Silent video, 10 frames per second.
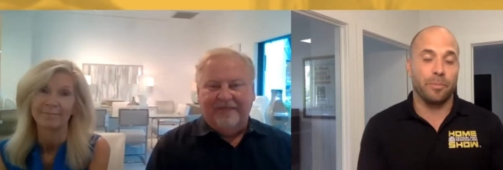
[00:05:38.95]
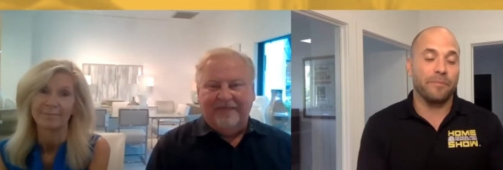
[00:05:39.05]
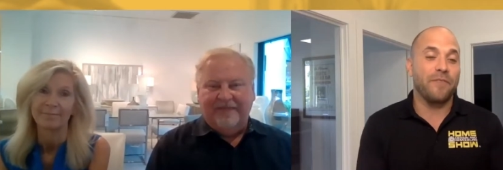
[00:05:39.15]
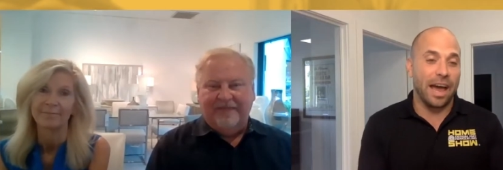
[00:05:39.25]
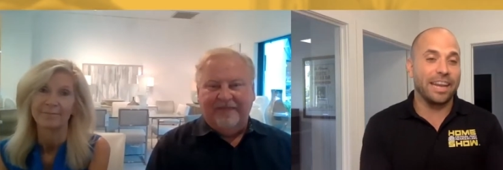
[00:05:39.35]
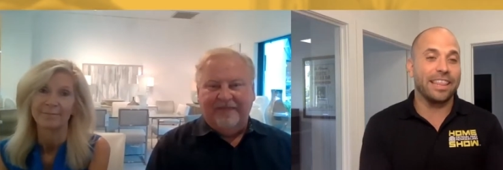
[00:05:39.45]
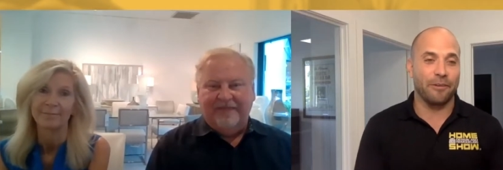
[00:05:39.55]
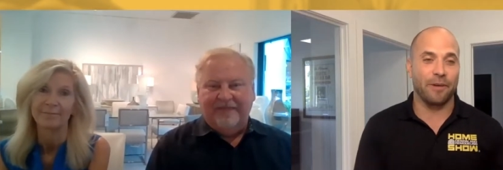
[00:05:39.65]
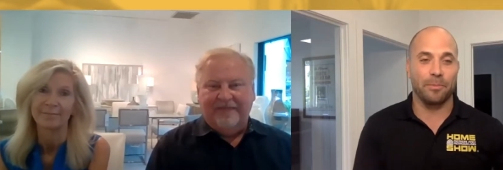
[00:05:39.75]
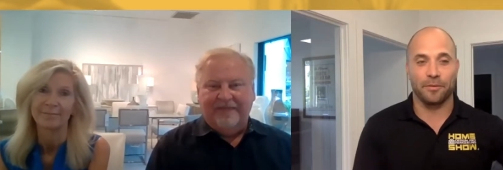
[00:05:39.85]
Speaker 1: but finding
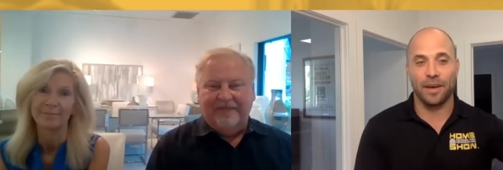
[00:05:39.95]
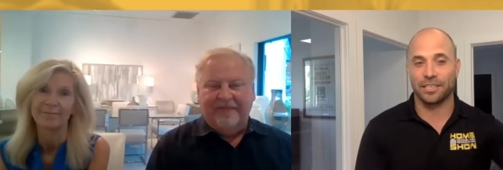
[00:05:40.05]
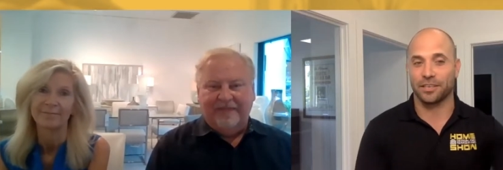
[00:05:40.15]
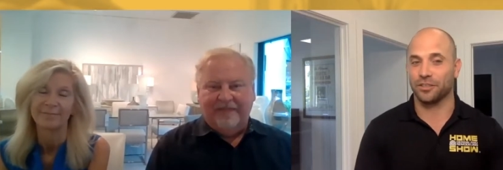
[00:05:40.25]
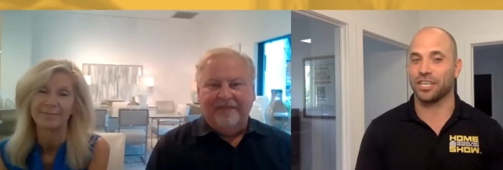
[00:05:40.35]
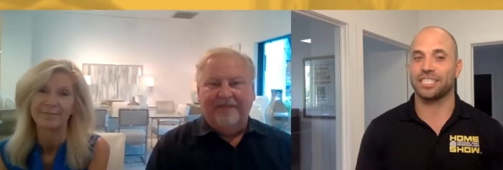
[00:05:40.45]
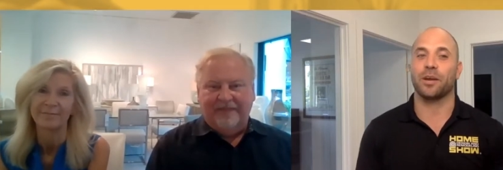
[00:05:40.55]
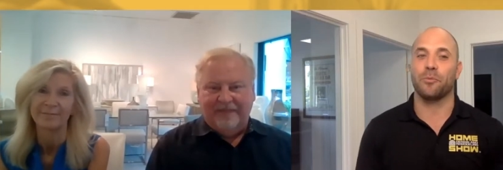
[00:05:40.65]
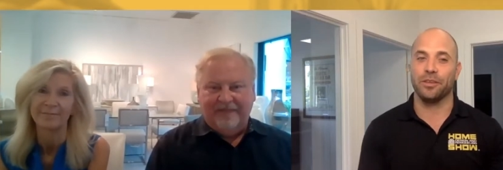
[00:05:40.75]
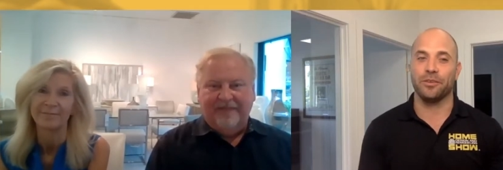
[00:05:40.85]
that right professional, just
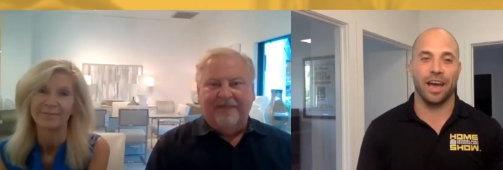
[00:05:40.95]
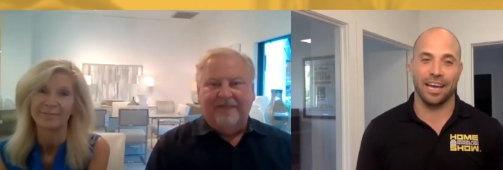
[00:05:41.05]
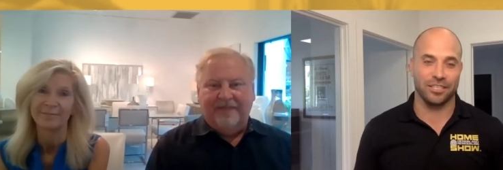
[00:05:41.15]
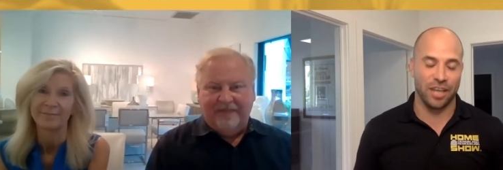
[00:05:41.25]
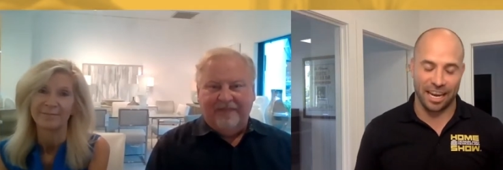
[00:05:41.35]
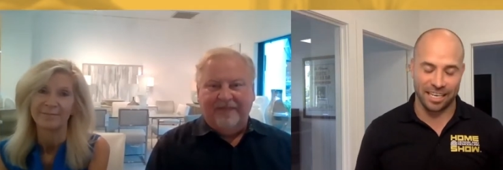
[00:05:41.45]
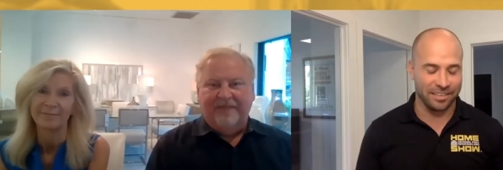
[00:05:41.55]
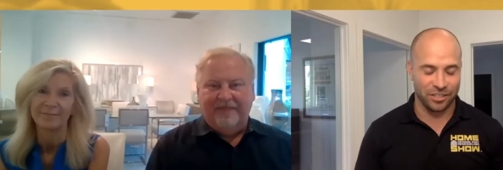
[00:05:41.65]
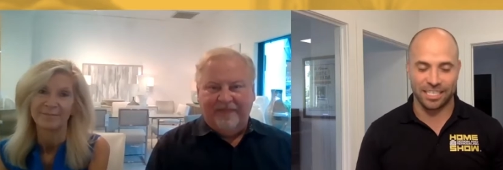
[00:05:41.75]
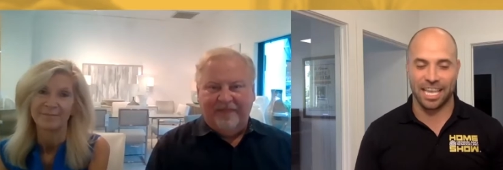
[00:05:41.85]
like what you guys
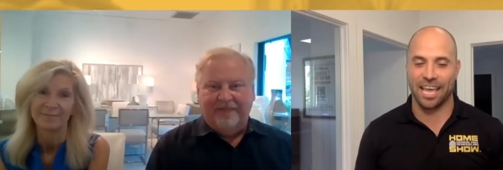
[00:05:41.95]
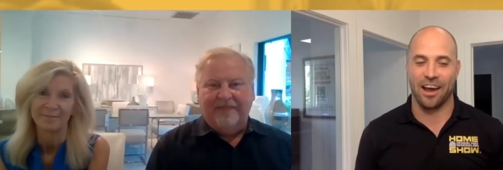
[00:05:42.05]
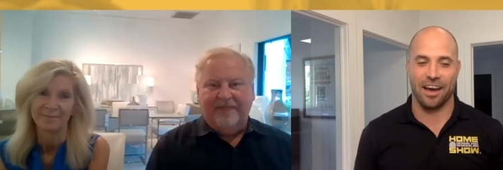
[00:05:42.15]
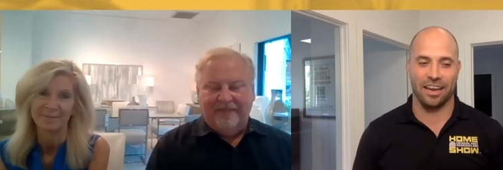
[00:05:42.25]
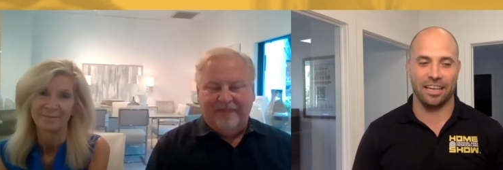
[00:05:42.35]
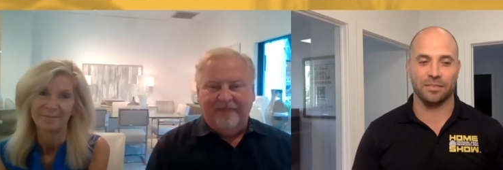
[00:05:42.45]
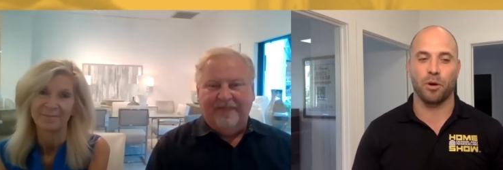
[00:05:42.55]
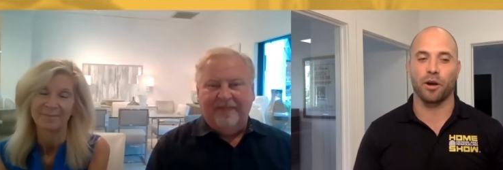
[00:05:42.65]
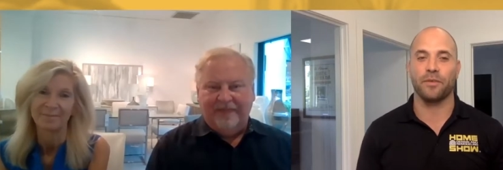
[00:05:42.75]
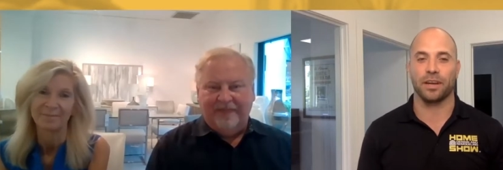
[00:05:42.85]
just hit on, is
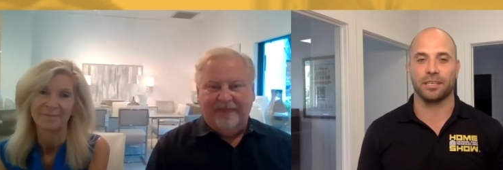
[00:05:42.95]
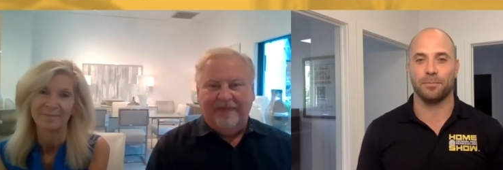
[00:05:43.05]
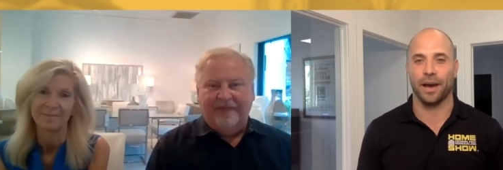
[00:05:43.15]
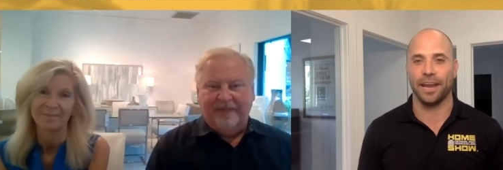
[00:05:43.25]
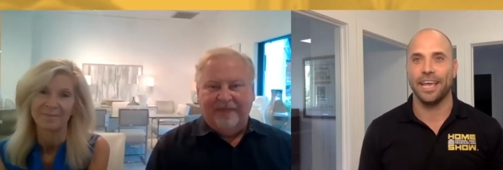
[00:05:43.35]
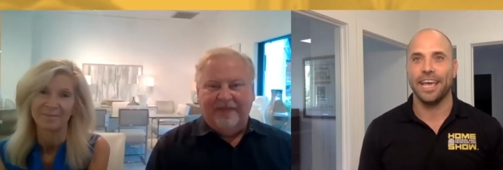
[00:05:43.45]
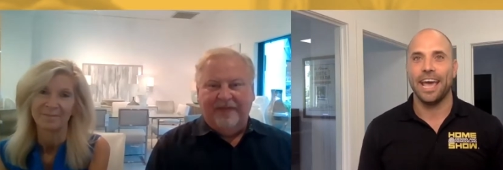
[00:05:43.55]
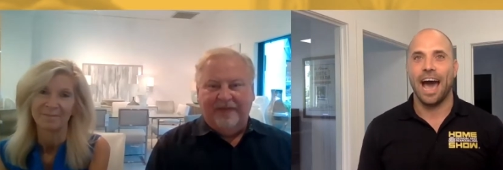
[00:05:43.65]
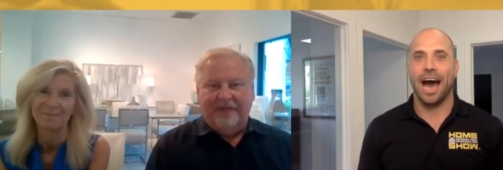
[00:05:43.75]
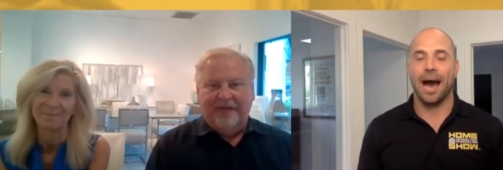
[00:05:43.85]
perfect. But,
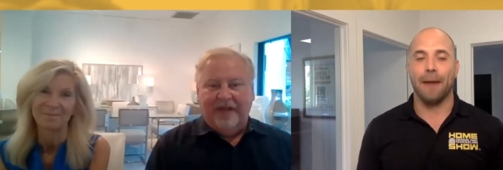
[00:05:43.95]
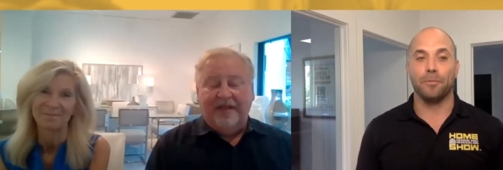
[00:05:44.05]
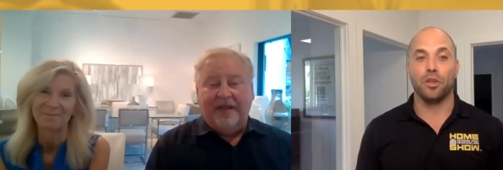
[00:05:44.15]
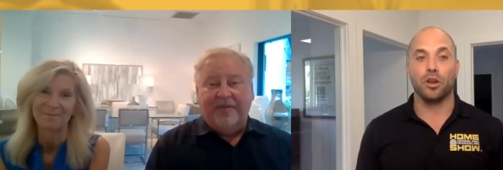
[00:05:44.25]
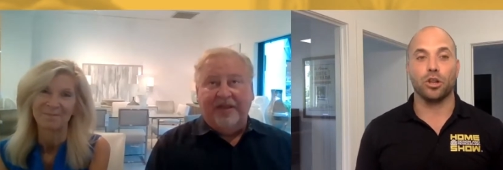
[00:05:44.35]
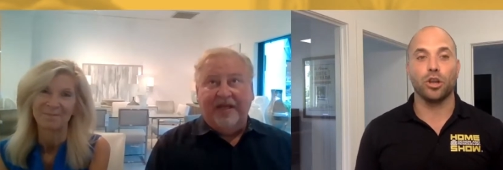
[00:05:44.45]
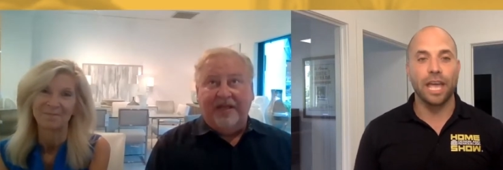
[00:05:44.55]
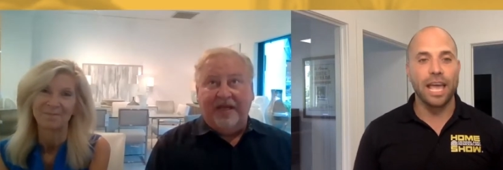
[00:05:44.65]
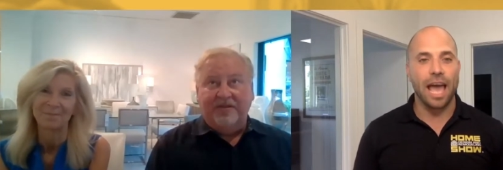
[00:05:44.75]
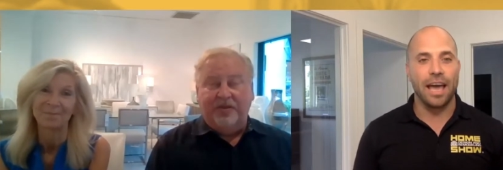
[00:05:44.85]
you
Speaker 2: know,
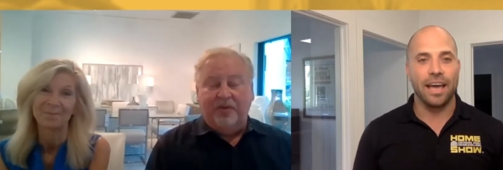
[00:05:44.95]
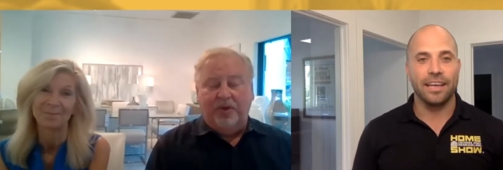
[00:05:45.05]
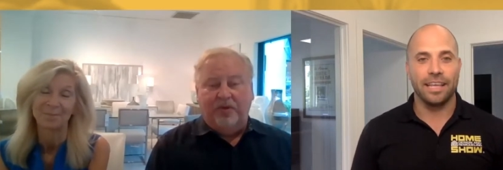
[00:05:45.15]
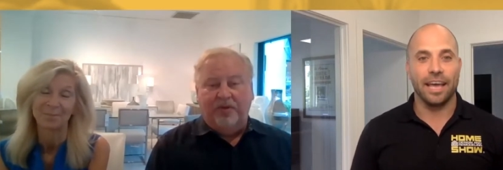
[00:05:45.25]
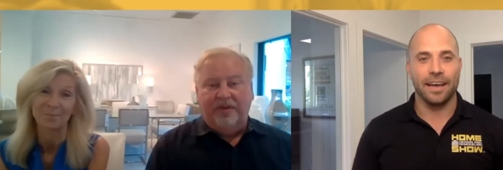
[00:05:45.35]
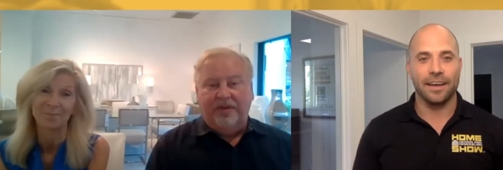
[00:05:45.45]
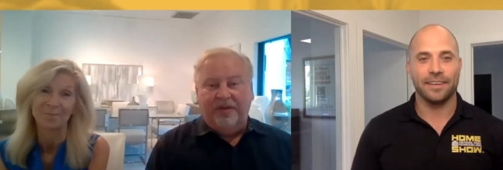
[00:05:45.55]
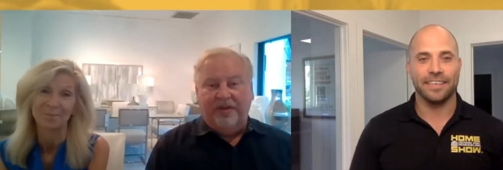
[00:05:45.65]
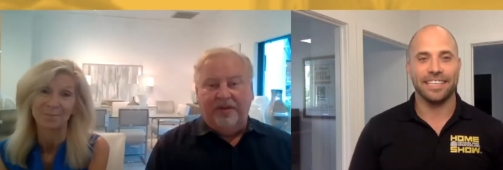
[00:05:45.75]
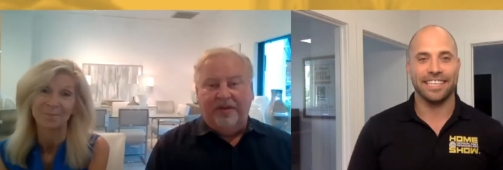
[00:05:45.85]

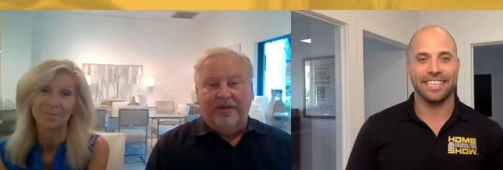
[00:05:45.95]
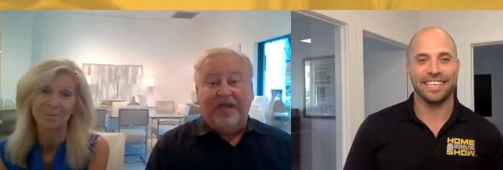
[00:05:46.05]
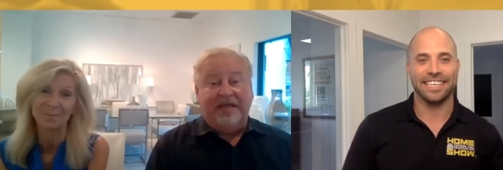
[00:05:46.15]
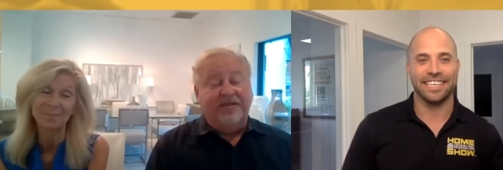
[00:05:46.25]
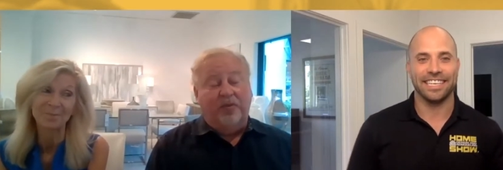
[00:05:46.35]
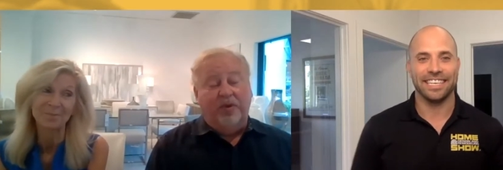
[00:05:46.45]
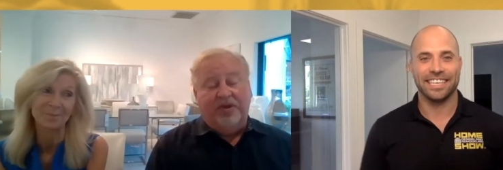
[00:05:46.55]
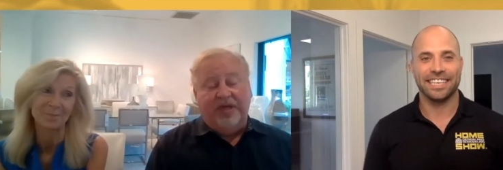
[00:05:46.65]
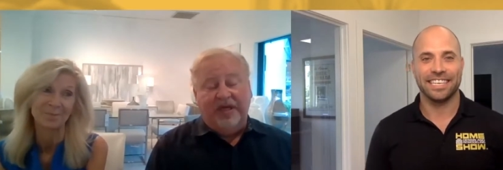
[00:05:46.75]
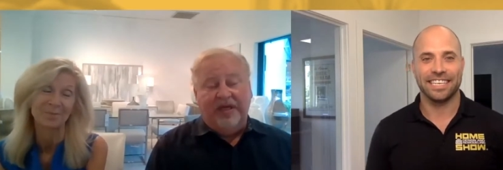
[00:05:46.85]
that's the real
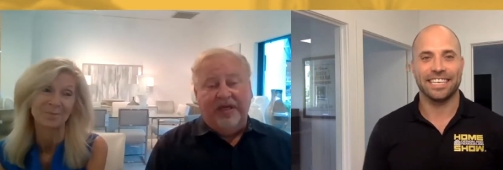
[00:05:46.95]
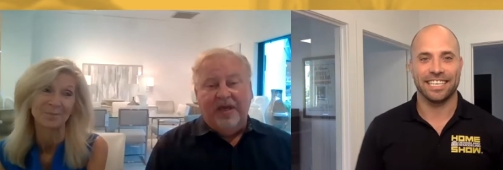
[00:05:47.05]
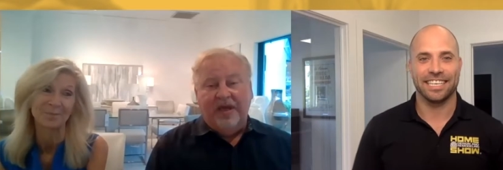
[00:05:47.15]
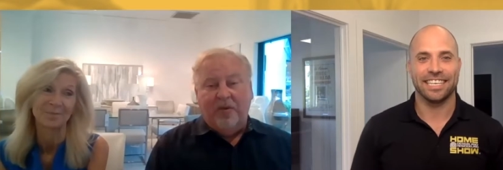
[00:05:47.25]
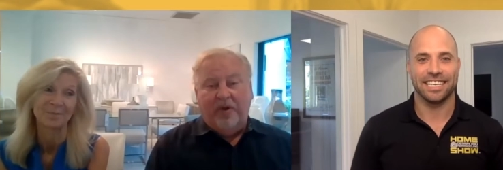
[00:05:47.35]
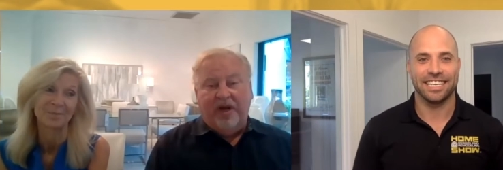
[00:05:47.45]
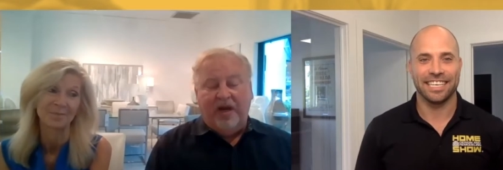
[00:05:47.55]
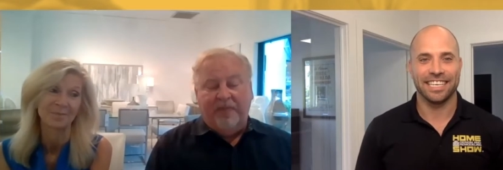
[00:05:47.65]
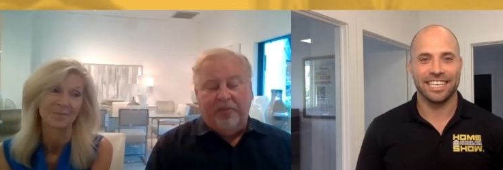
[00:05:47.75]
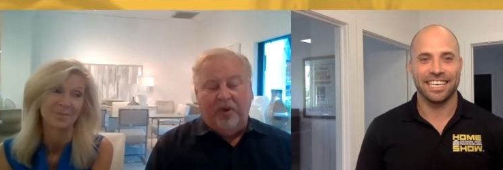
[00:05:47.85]
key. What a lot
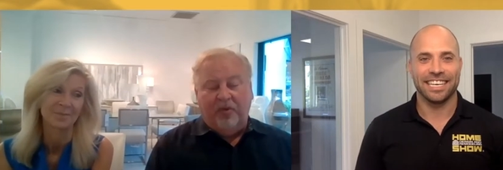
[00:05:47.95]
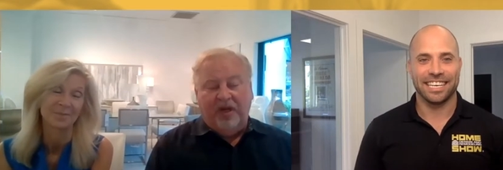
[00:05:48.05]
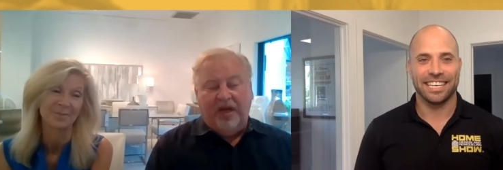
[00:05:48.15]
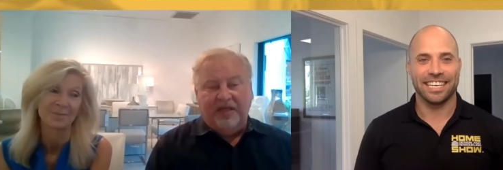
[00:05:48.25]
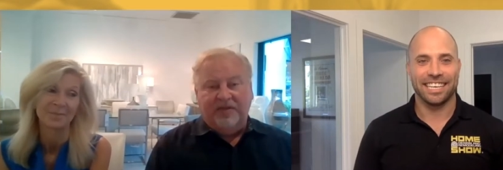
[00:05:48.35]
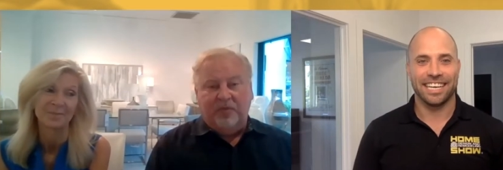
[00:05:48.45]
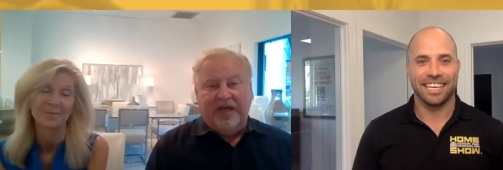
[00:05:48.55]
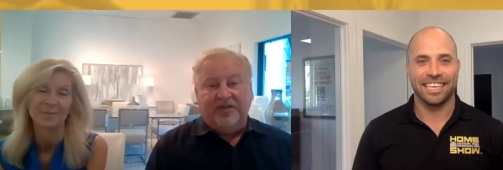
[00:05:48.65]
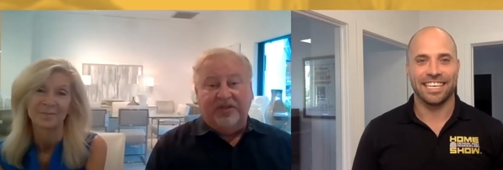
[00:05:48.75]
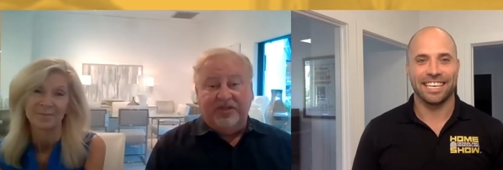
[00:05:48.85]
of people don't realize is we actually